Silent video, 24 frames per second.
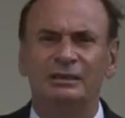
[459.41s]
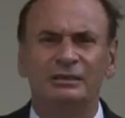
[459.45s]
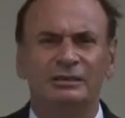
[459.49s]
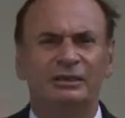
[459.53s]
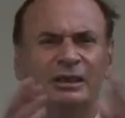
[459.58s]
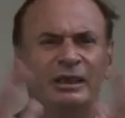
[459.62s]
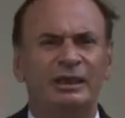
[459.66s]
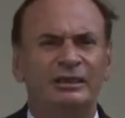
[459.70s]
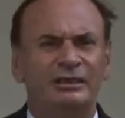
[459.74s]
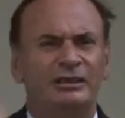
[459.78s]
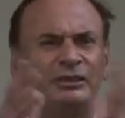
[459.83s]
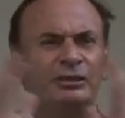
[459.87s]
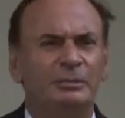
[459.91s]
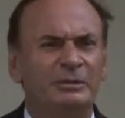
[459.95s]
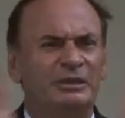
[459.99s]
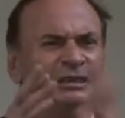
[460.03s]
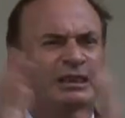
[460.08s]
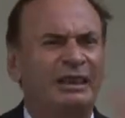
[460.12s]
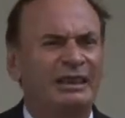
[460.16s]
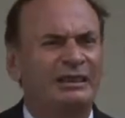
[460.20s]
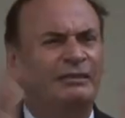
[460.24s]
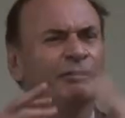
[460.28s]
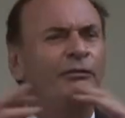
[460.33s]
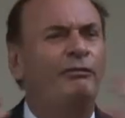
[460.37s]
So let's assume
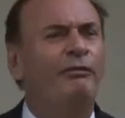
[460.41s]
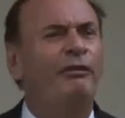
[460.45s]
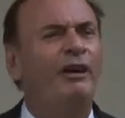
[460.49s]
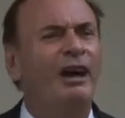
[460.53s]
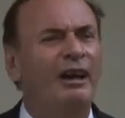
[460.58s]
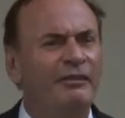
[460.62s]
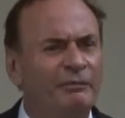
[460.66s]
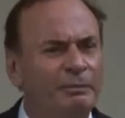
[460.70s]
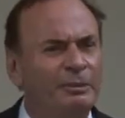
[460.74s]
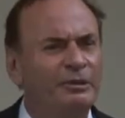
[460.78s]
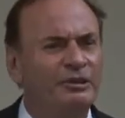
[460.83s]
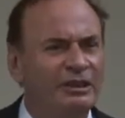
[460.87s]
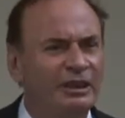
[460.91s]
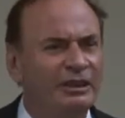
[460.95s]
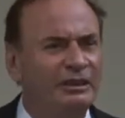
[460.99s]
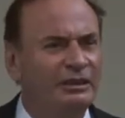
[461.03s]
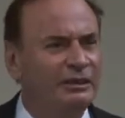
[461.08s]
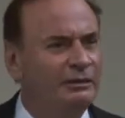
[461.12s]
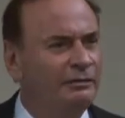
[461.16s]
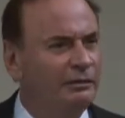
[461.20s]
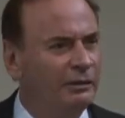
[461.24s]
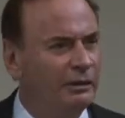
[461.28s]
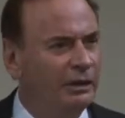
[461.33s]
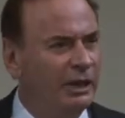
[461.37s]
it's like a
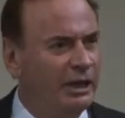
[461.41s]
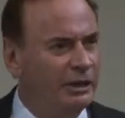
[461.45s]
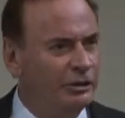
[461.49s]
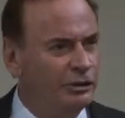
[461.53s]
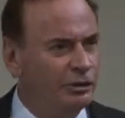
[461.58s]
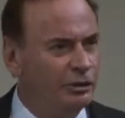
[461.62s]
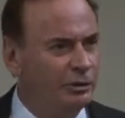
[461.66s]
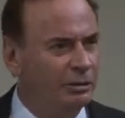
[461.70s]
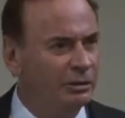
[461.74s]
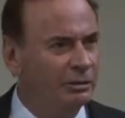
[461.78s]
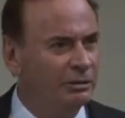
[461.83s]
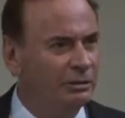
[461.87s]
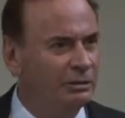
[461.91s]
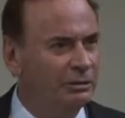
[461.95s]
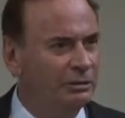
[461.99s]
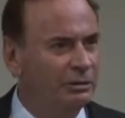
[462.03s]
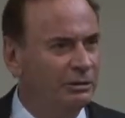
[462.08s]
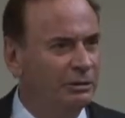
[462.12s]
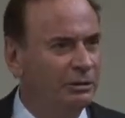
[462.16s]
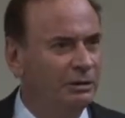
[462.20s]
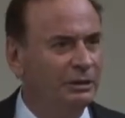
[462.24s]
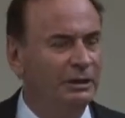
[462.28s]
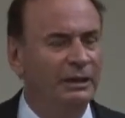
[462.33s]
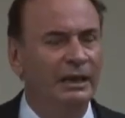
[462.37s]
5% differential.
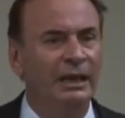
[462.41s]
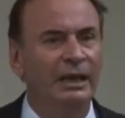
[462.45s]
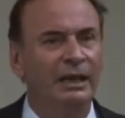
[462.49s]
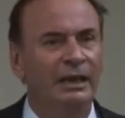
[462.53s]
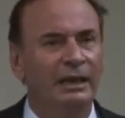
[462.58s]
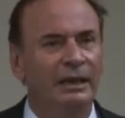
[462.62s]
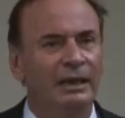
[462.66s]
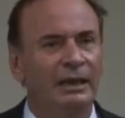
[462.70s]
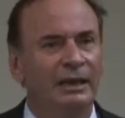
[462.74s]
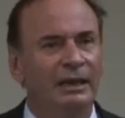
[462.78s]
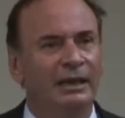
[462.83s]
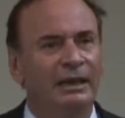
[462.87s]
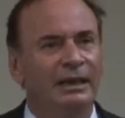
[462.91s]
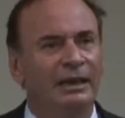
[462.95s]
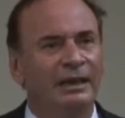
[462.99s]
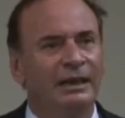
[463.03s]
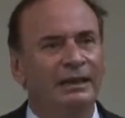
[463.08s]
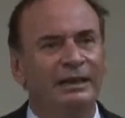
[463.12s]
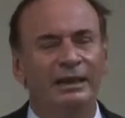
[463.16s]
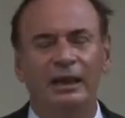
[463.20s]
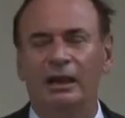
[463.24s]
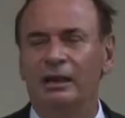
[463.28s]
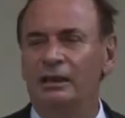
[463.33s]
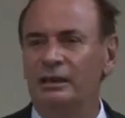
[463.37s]
Okay.
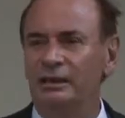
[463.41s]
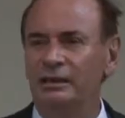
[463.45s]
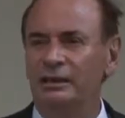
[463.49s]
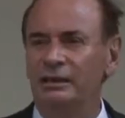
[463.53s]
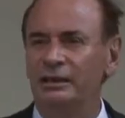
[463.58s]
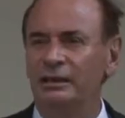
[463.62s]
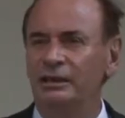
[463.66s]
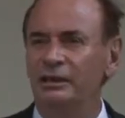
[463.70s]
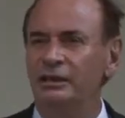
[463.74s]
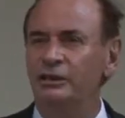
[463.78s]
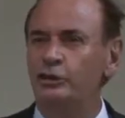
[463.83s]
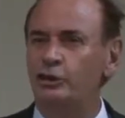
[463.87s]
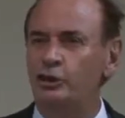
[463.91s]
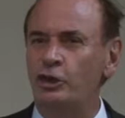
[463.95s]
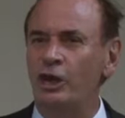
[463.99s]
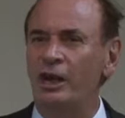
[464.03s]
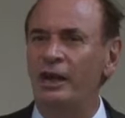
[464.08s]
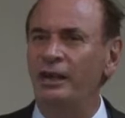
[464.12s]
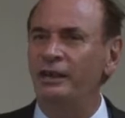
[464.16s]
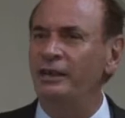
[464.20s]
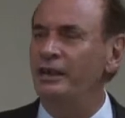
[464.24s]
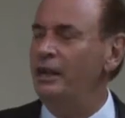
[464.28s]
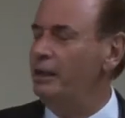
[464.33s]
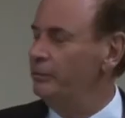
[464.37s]
Now, in
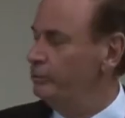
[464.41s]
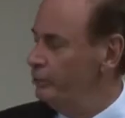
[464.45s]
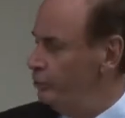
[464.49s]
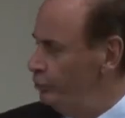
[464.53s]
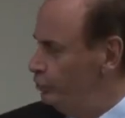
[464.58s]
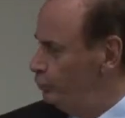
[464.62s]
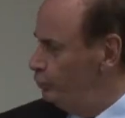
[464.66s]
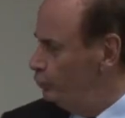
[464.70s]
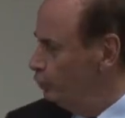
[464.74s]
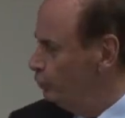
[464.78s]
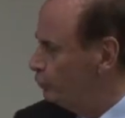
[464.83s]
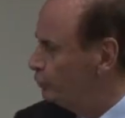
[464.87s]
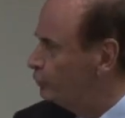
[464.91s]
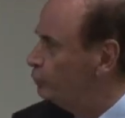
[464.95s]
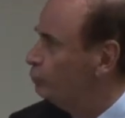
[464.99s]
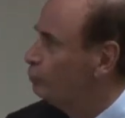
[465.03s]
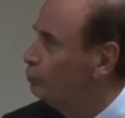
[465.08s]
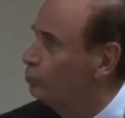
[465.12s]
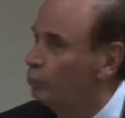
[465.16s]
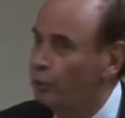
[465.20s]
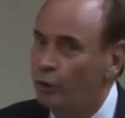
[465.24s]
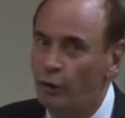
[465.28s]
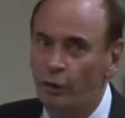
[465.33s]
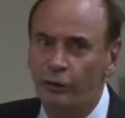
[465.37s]
China, we're used to
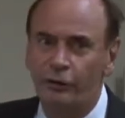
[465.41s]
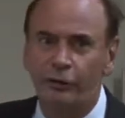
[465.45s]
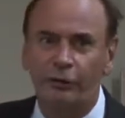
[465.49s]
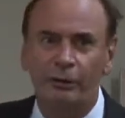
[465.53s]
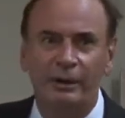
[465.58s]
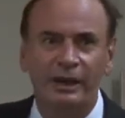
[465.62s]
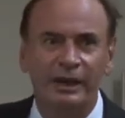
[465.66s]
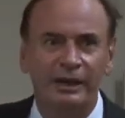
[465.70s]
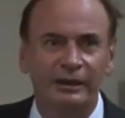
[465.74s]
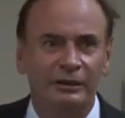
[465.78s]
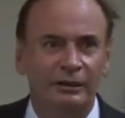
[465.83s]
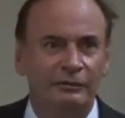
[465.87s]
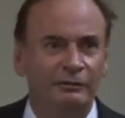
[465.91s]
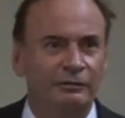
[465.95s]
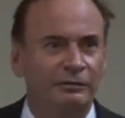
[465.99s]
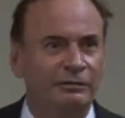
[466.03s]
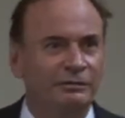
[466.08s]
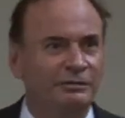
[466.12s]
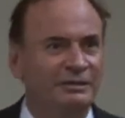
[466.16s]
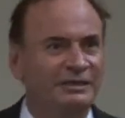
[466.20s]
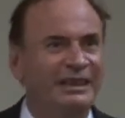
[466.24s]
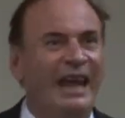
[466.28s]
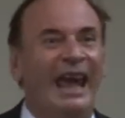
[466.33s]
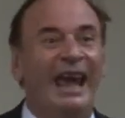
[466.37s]
growth rate of
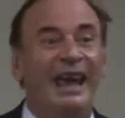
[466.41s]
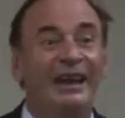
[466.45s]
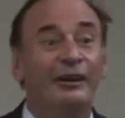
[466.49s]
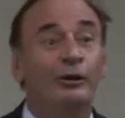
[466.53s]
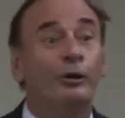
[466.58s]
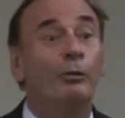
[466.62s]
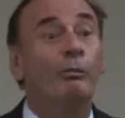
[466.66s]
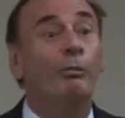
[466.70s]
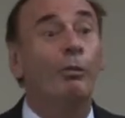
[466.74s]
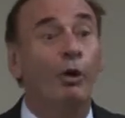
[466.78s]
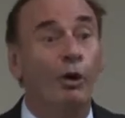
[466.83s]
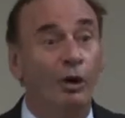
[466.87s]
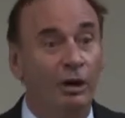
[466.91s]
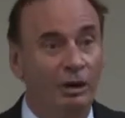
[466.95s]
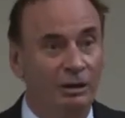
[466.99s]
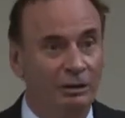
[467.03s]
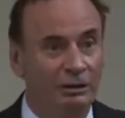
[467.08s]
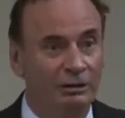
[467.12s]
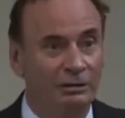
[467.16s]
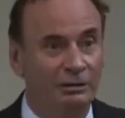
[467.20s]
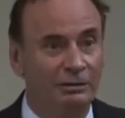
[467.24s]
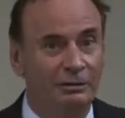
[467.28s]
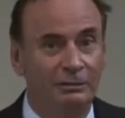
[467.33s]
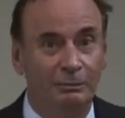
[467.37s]
10 or more
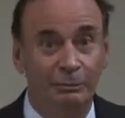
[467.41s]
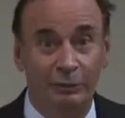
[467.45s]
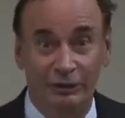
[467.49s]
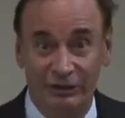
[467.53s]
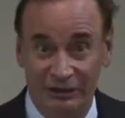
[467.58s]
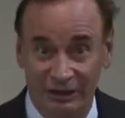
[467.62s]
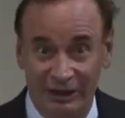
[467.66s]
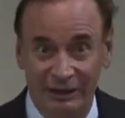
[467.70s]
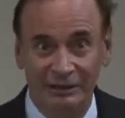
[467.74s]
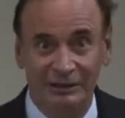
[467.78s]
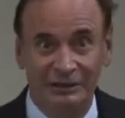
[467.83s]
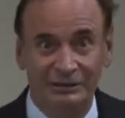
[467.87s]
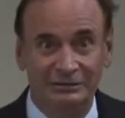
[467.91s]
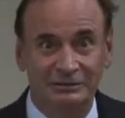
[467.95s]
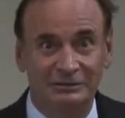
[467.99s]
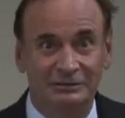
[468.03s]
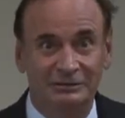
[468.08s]
percent,